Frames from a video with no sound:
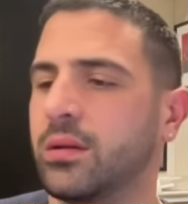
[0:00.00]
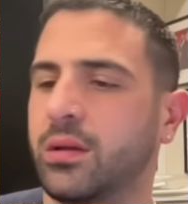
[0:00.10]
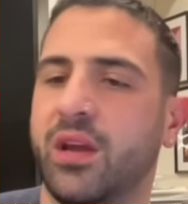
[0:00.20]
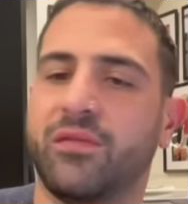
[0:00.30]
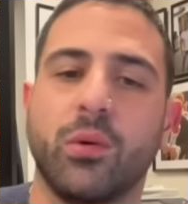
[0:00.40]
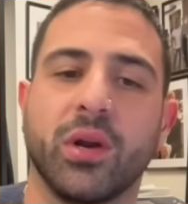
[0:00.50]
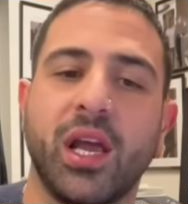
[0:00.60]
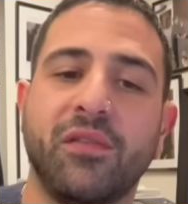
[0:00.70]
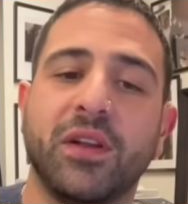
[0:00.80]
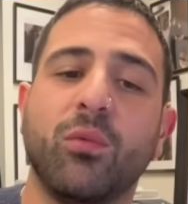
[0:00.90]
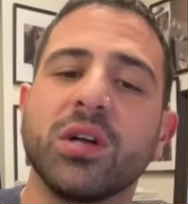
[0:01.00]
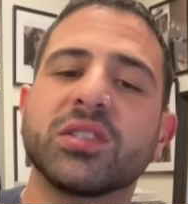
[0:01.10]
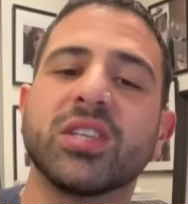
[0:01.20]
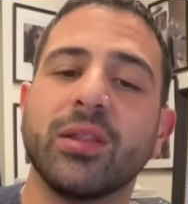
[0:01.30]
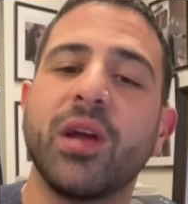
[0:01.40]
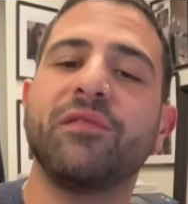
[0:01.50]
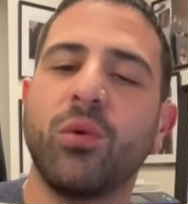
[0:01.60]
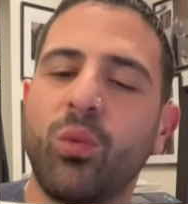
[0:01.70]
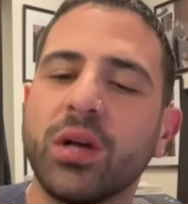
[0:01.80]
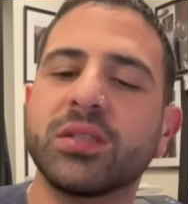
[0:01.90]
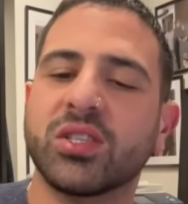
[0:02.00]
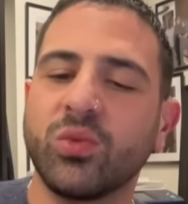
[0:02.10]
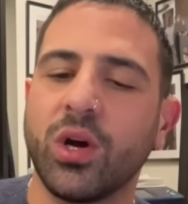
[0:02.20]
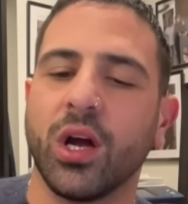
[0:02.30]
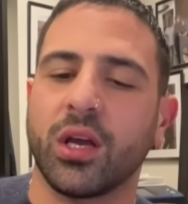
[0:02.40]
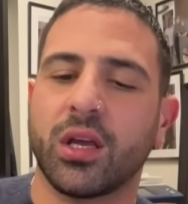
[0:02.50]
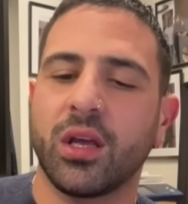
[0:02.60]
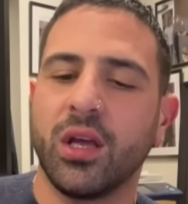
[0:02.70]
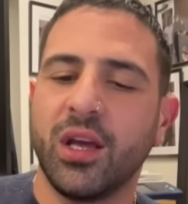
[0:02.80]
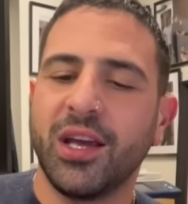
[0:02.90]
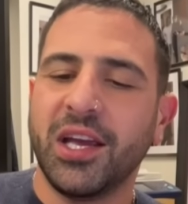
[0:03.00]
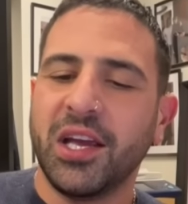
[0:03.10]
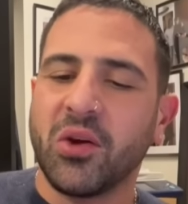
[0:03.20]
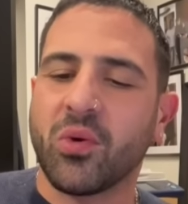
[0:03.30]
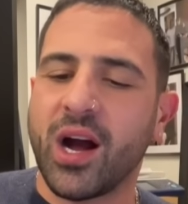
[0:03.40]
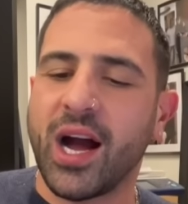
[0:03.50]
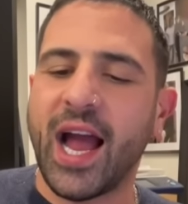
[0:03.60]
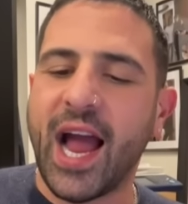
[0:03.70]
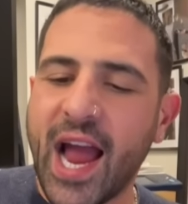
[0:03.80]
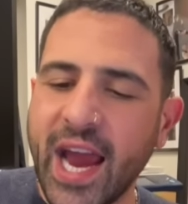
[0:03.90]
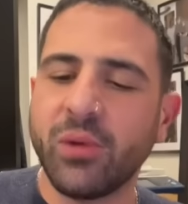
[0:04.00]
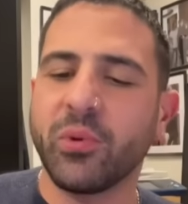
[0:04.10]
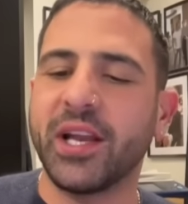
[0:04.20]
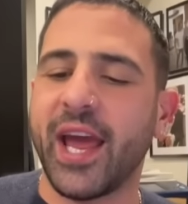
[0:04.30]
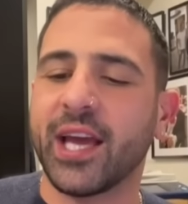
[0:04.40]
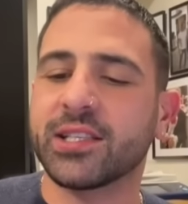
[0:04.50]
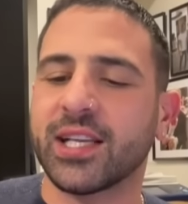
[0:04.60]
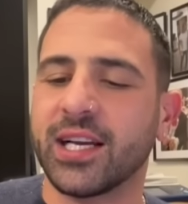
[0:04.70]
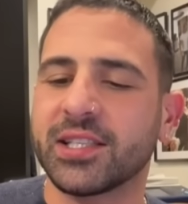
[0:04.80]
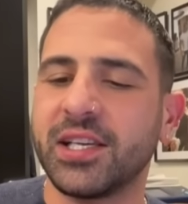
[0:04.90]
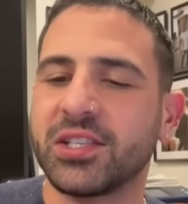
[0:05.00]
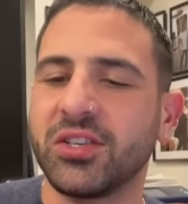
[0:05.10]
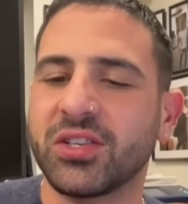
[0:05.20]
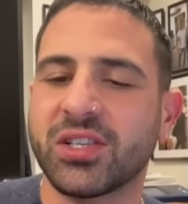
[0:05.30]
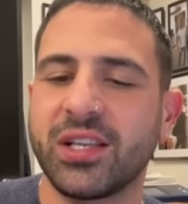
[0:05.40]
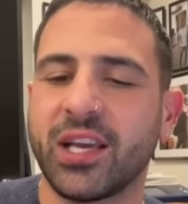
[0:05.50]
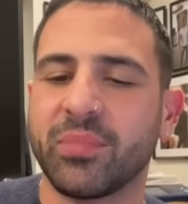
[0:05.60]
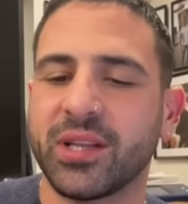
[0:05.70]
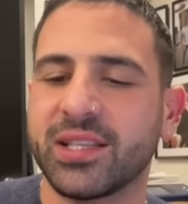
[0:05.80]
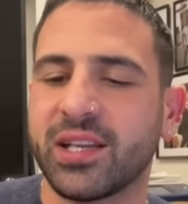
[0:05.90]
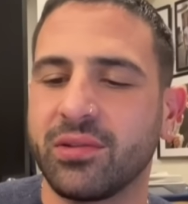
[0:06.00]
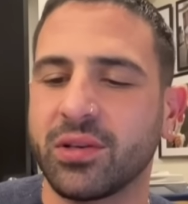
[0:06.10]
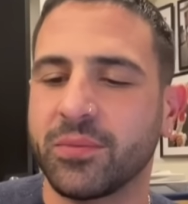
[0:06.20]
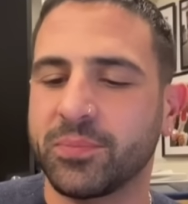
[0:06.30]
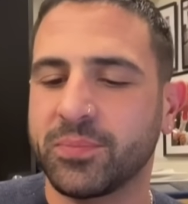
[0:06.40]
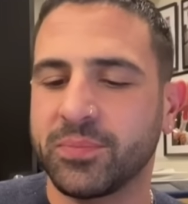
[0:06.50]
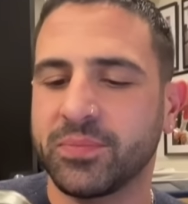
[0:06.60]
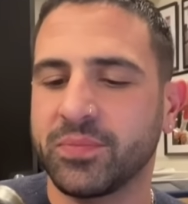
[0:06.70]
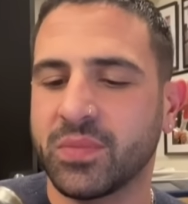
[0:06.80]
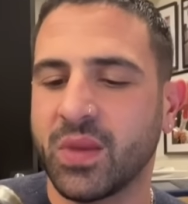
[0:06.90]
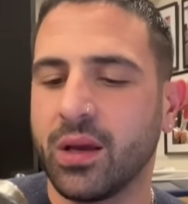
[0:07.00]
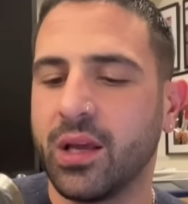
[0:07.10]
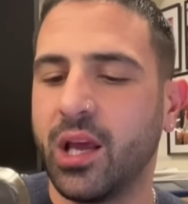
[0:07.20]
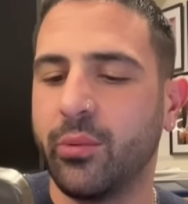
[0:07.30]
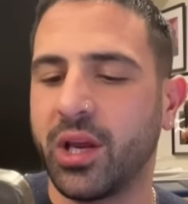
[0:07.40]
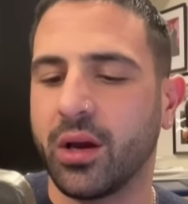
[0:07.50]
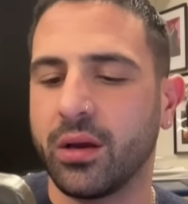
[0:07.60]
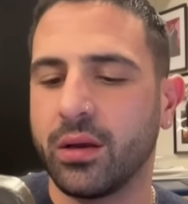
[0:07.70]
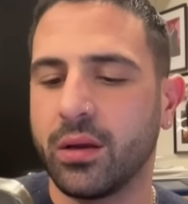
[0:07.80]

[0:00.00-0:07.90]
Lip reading: If it wants to work. Right? I hate when X does this. You just click it, but let's have a look. Here we go.